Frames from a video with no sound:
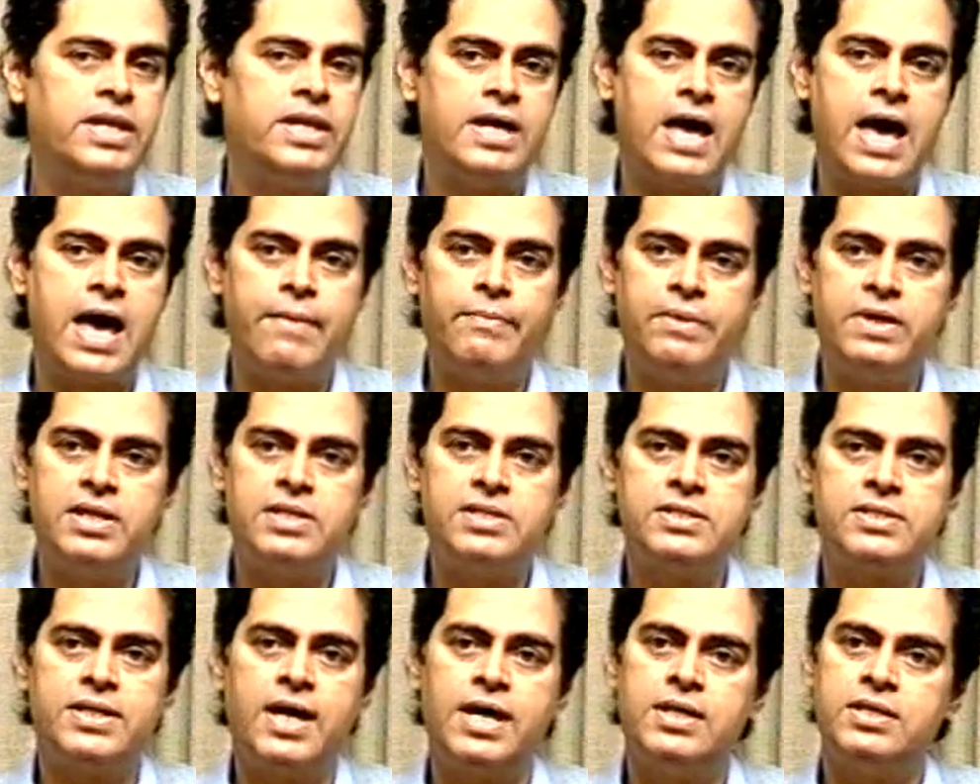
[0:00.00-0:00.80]
average
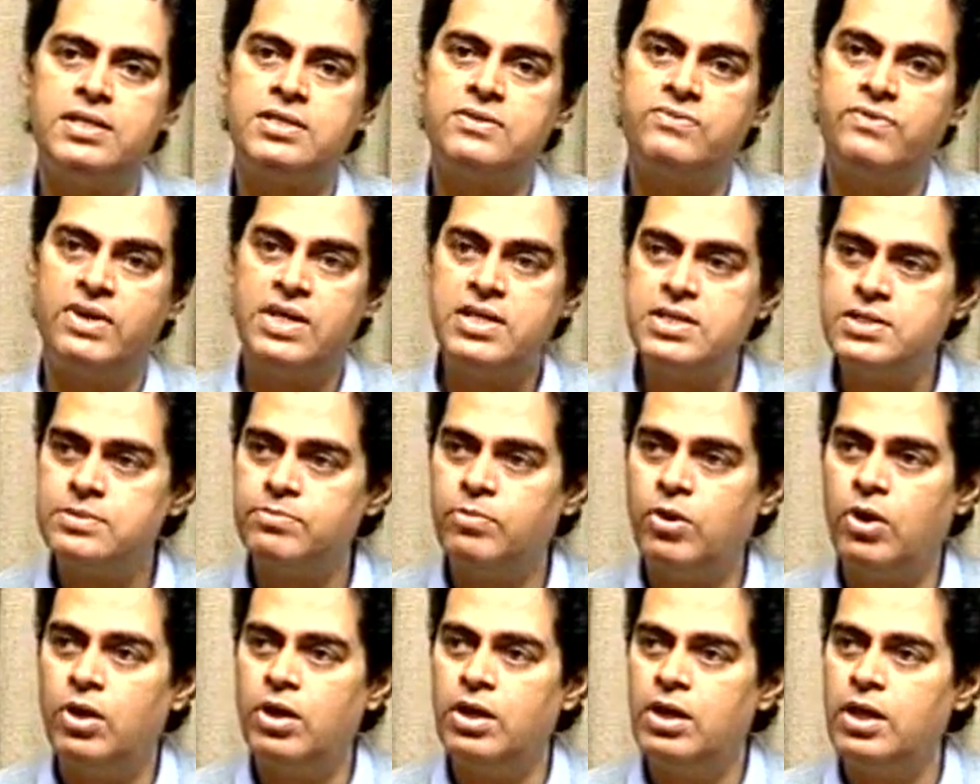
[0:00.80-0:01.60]
size is very
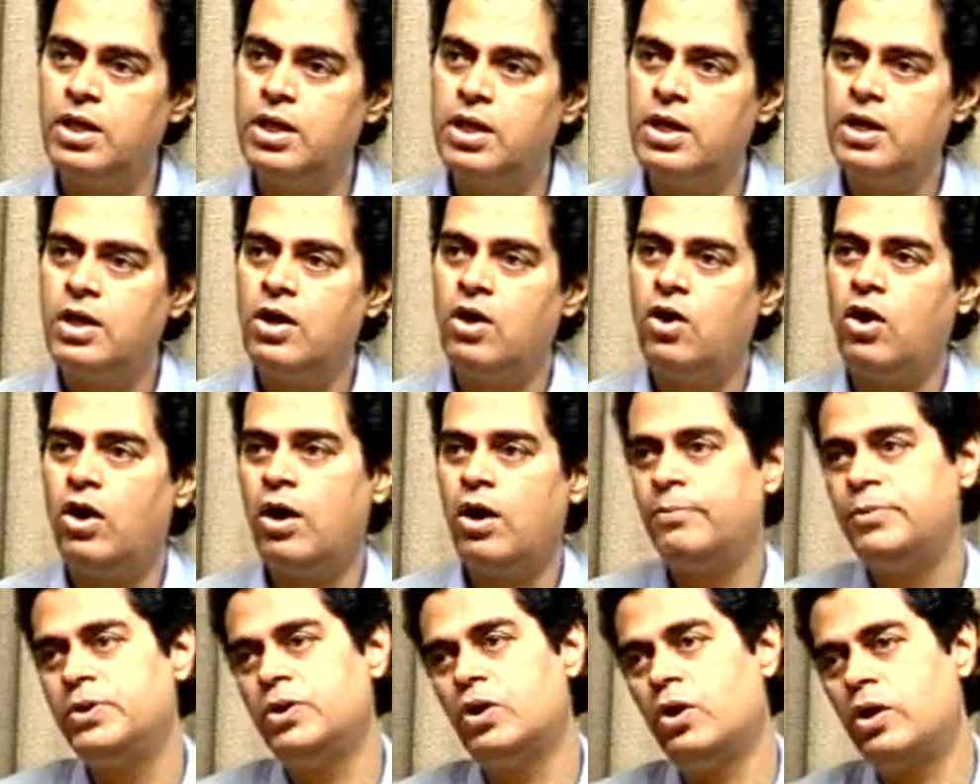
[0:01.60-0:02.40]
small, of
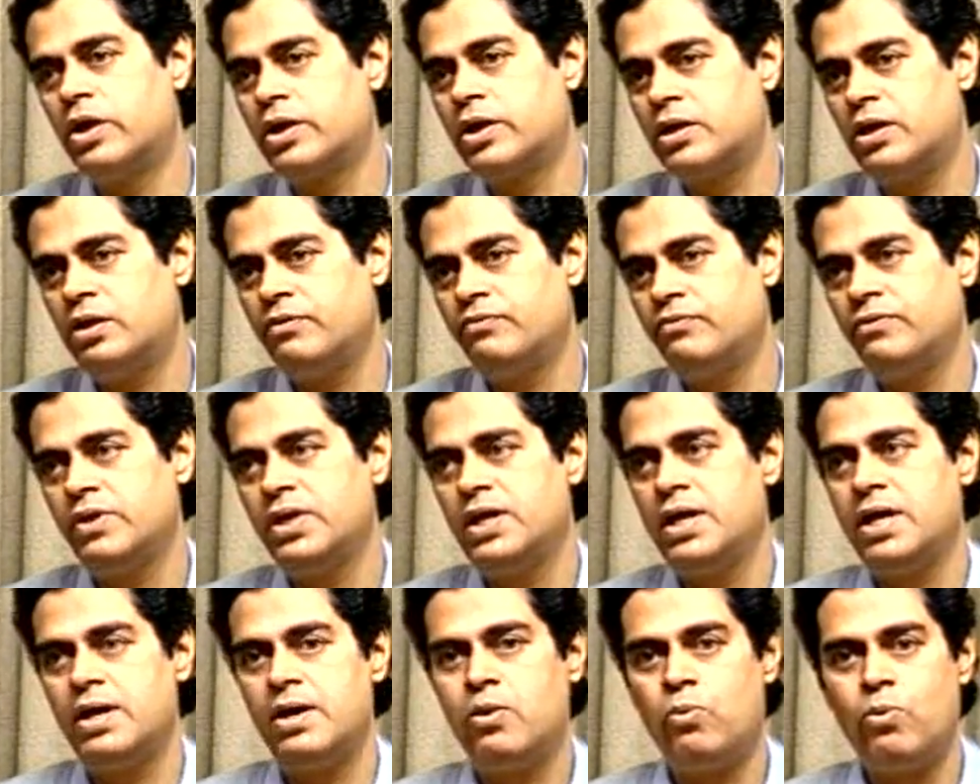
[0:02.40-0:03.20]
the order of
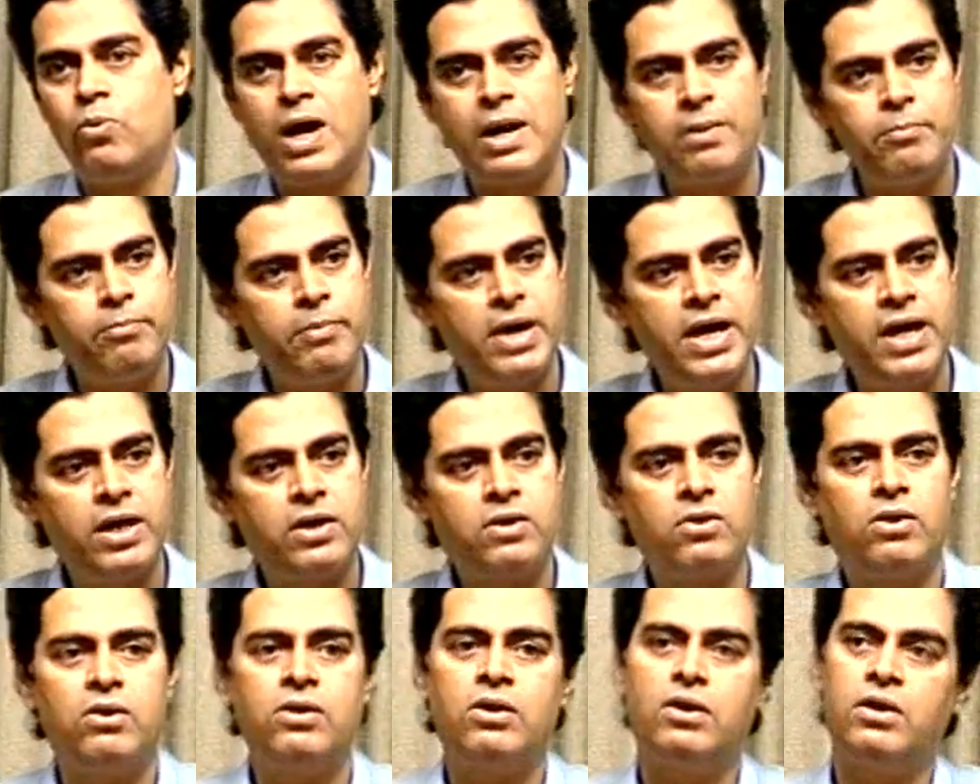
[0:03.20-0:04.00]
1
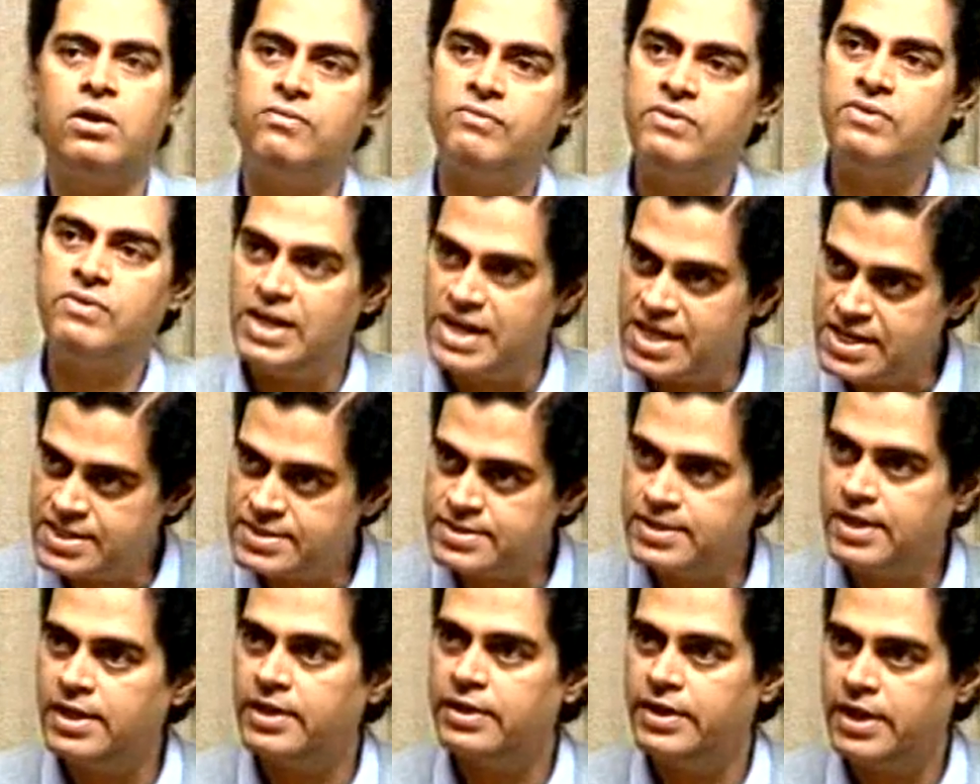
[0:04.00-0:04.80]
micron or even less
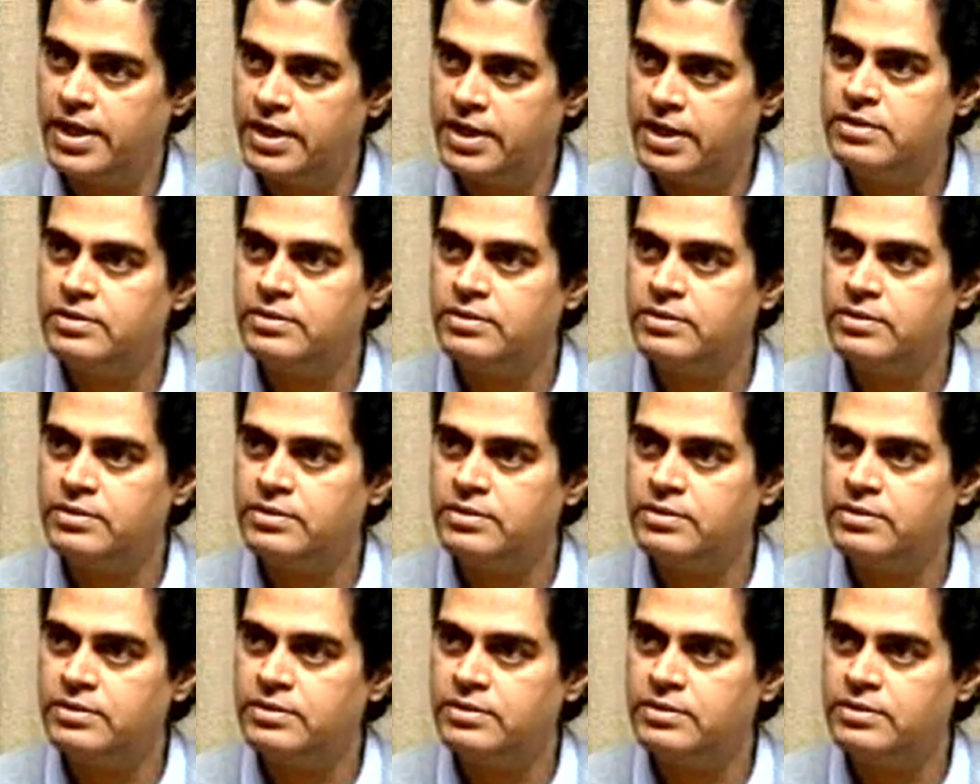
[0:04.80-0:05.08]
than that.